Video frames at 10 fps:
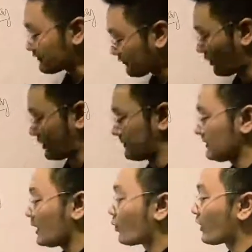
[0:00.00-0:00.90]

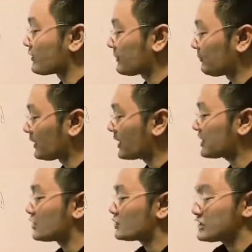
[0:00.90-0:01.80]
Therefore, when the
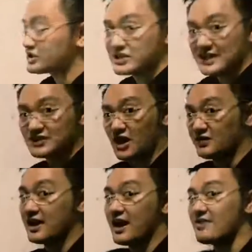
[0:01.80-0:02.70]
blood
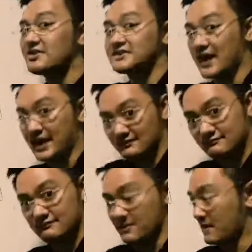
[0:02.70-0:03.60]
reaches on the other
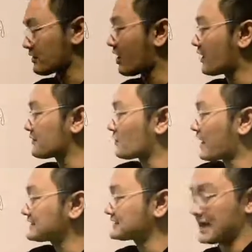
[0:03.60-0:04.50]
side, remember
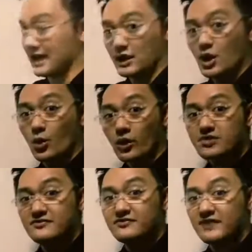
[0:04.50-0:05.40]
on the right side
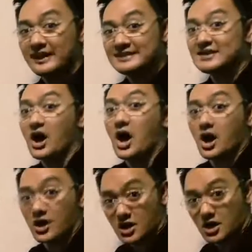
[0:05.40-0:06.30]
where the
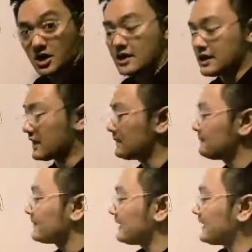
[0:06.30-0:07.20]
veins are,
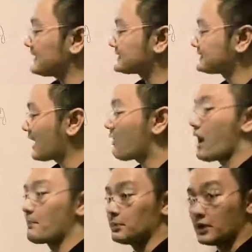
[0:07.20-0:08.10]
it is
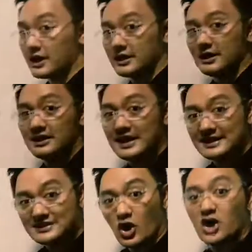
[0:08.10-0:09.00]
now a blood
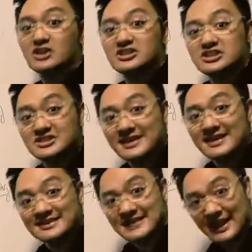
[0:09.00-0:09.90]
less
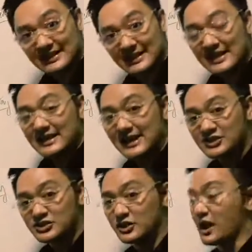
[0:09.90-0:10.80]
oxygen content.
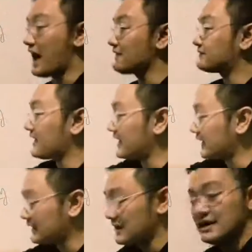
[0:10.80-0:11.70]
In short, a
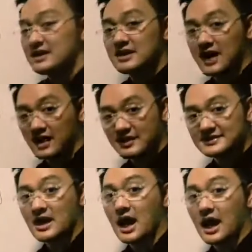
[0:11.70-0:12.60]
vein
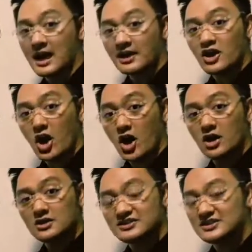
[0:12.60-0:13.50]
carries
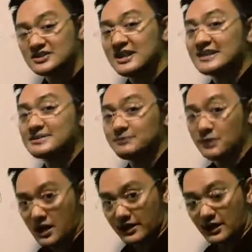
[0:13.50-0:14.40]

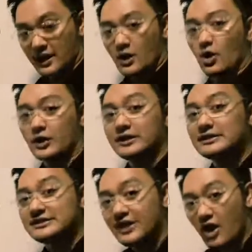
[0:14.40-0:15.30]
unoxygenated blood
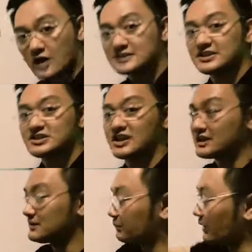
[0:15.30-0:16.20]
or
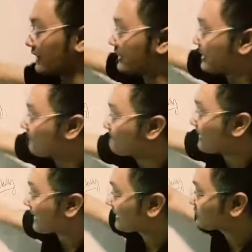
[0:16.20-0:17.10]
deoxygenated blood
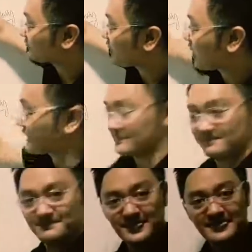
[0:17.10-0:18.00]
back to the
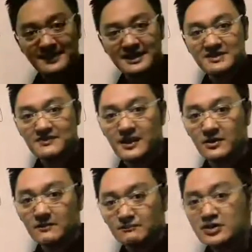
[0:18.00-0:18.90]
heart. Can
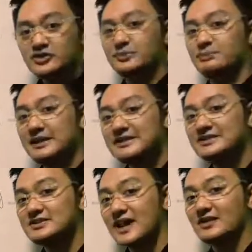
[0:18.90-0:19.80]
you follow? So
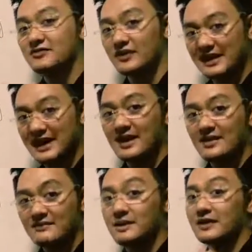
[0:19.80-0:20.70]
please do not
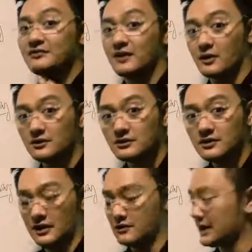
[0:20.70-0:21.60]
forget the blood flow.